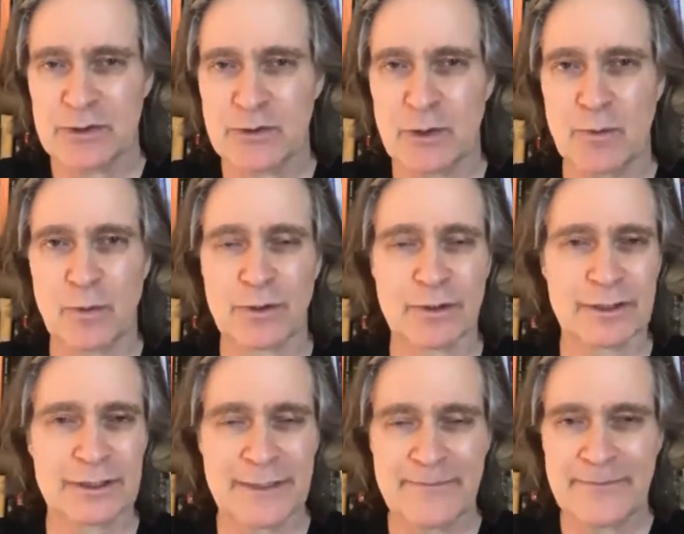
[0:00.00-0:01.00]
to a
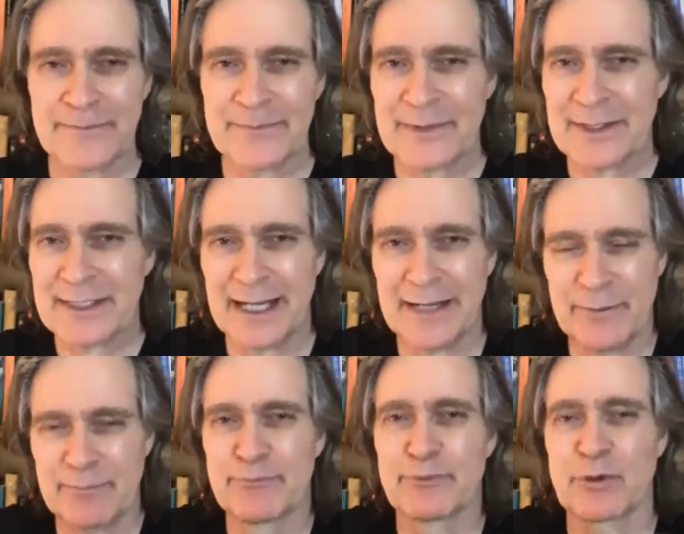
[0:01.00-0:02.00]
world of a
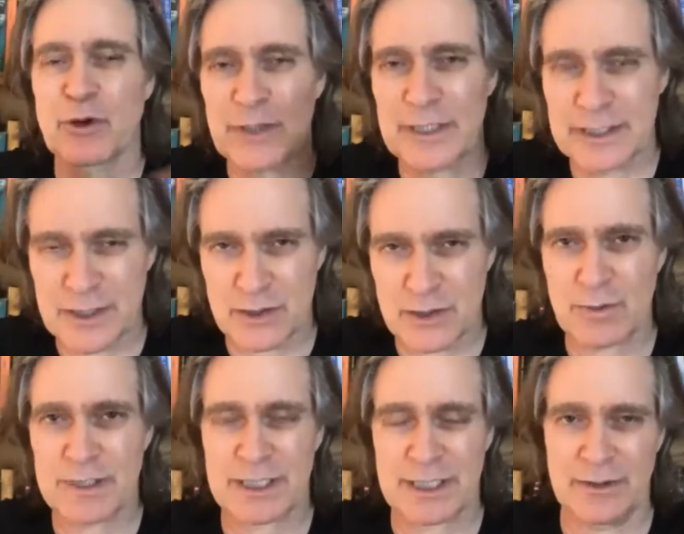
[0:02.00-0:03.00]
broken
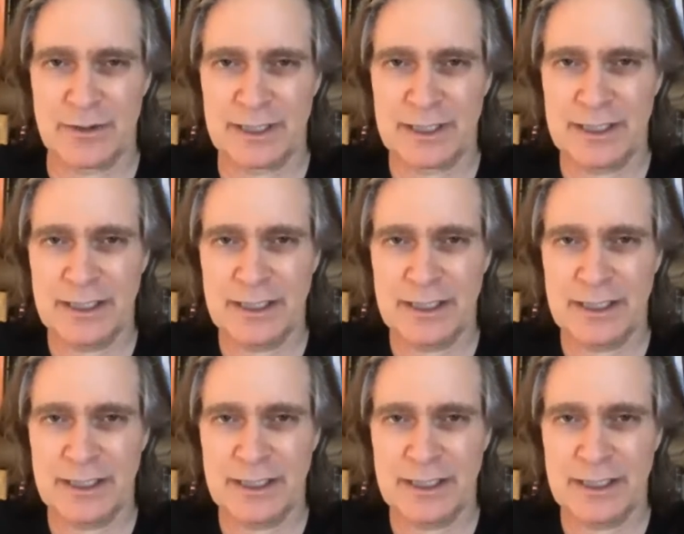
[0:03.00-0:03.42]
source code